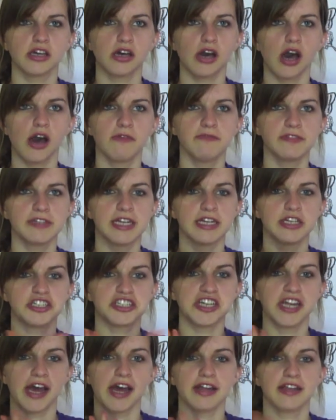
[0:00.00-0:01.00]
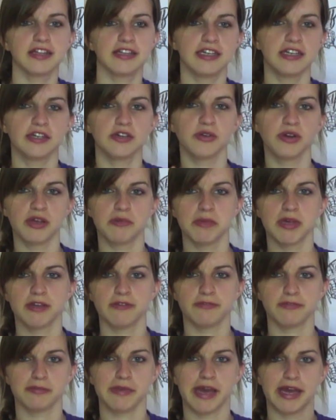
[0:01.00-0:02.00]
confidentiality agreement
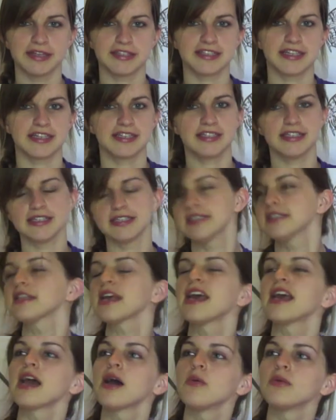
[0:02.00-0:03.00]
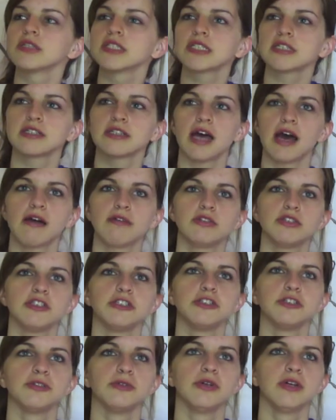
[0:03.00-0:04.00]
for my SATs saying I wasn't allowed
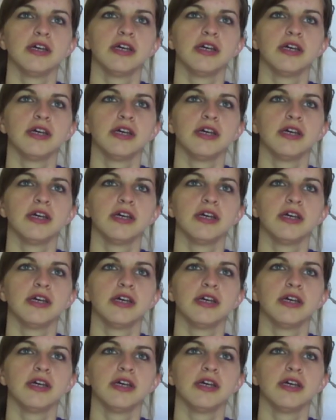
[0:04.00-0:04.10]
to